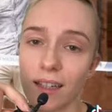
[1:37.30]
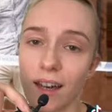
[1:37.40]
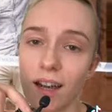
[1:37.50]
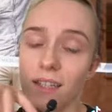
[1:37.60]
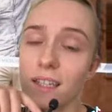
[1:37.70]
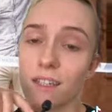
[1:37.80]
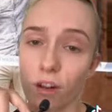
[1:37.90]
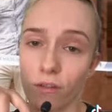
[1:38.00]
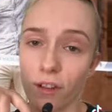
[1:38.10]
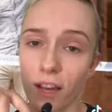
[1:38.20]
guys, let's
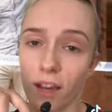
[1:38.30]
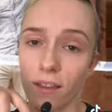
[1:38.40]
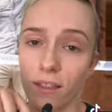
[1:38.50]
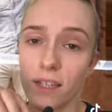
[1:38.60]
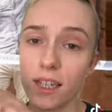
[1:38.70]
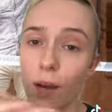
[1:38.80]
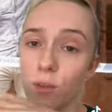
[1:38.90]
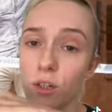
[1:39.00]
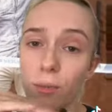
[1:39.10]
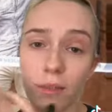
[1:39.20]
not forget, this guy was
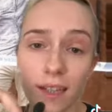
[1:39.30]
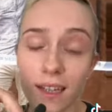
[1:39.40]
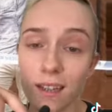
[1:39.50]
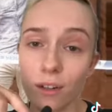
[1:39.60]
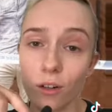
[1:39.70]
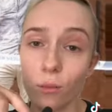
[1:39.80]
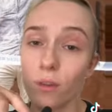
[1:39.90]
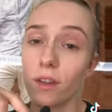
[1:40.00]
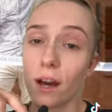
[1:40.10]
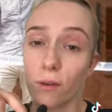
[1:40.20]
completely alone
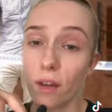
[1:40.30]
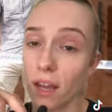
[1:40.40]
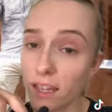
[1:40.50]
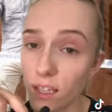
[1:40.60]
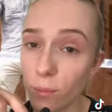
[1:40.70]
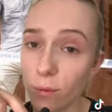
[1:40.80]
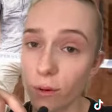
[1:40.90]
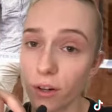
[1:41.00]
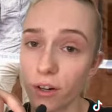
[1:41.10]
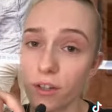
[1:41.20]
without any
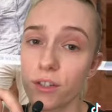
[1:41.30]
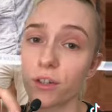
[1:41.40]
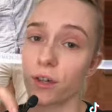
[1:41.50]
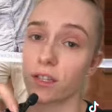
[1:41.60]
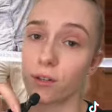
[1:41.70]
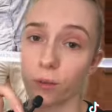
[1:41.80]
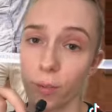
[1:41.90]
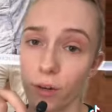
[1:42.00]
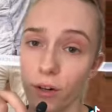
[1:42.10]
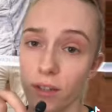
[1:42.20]
supporters during his Quran
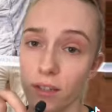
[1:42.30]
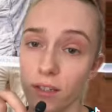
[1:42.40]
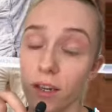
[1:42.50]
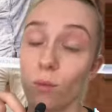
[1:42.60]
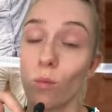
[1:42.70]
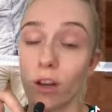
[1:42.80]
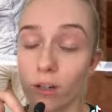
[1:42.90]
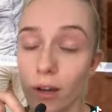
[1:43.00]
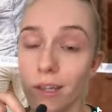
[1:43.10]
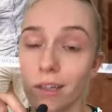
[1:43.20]
burnings. He had one
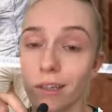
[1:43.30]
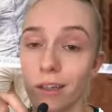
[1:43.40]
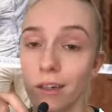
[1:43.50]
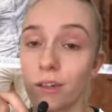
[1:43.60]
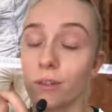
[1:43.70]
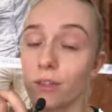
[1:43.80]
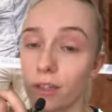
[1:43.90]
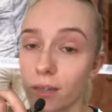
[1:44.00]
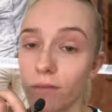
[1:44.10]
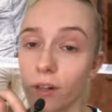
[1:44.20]
translator who took
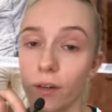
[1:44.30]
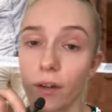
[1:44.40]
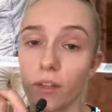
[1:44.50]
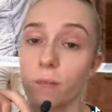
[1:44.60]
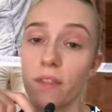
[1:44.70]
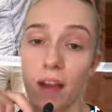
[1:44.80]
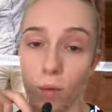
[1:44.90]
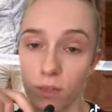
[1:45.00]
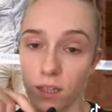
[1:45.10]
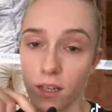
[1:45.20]
some photos, but that
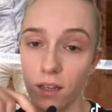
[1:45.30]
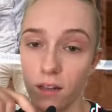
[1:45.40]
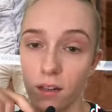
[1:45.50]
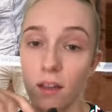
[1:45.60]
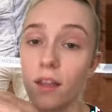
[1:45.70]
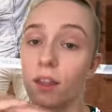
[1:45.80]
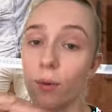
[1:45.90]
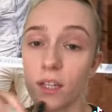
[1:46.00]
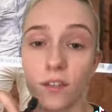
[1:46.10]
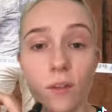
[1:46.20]
was it. The
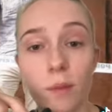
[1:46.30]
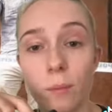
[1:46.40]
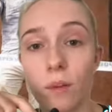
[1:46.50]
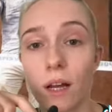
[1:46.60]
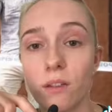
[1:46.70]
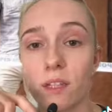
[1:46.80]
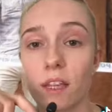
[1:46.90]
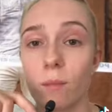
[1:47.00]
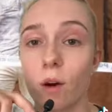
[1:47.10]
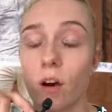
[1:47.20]
rest of the people outside
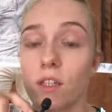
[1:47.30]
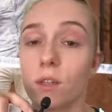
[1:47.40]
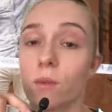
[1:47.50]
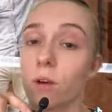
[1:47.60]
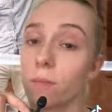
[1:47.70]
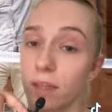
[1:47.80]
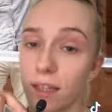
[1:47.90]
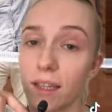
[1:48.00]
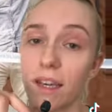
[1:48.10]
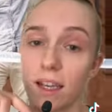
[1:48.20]
the mosque were
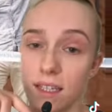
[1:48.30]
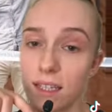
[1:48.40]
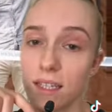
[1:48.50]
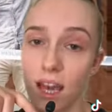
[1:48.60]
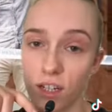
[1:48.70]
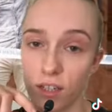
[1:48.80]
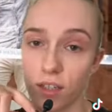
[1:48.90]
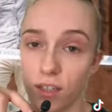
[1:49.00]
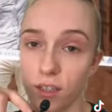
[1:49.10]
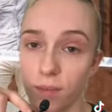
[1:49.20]
completely against his
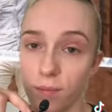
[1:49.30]
actions.